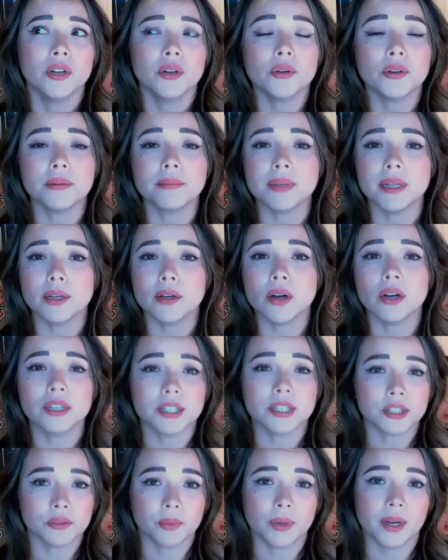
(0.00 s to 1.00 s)
who can be
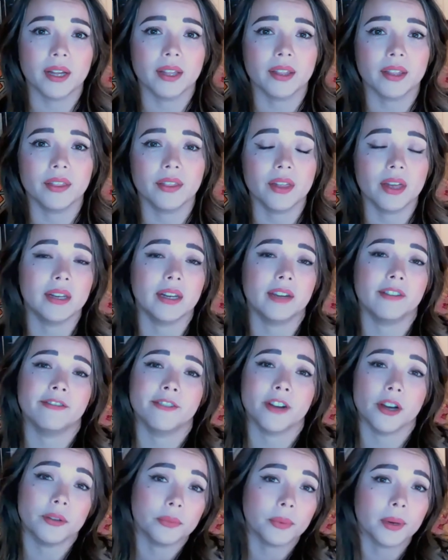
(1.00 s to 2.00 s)
honest with and have
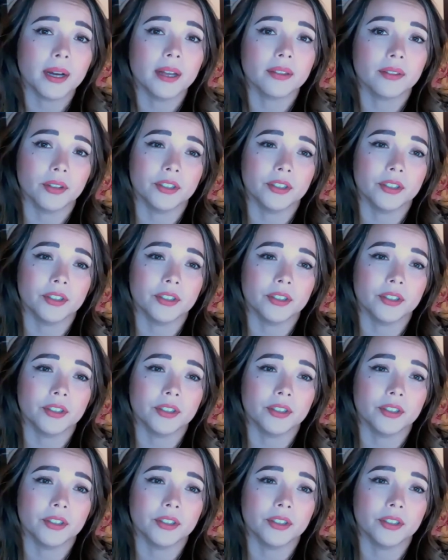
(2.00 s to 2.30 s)
fun with,